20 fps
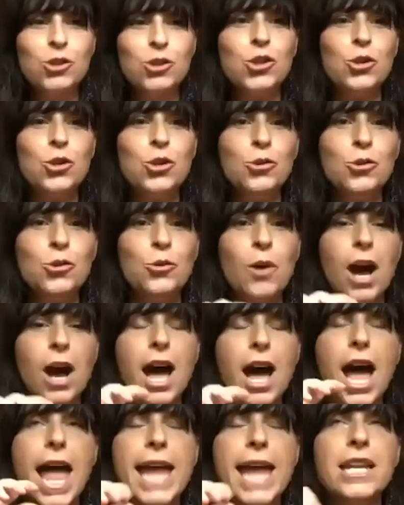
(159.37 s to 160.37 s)
to
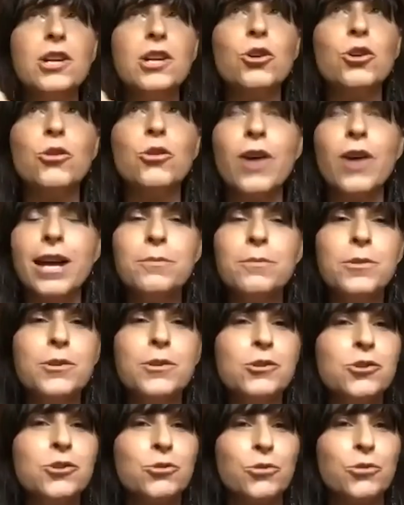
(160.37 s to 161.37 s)
an incredible
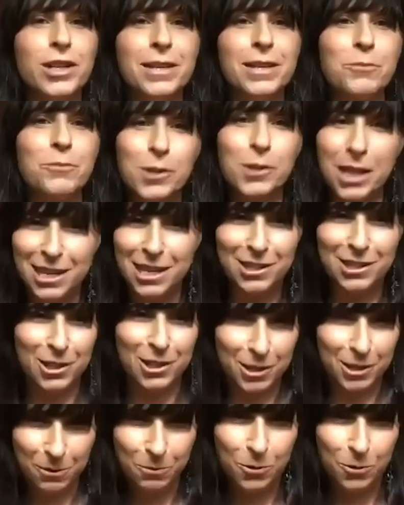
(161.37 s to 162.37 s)
dream
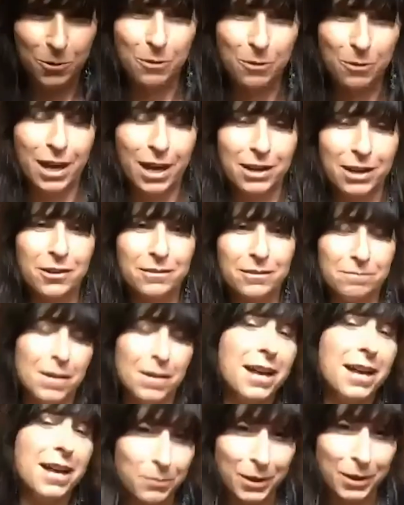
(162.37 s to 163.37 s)
relationship with my
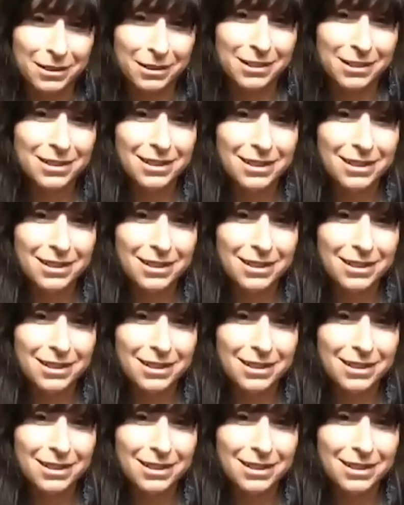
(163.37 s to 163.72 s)
husband.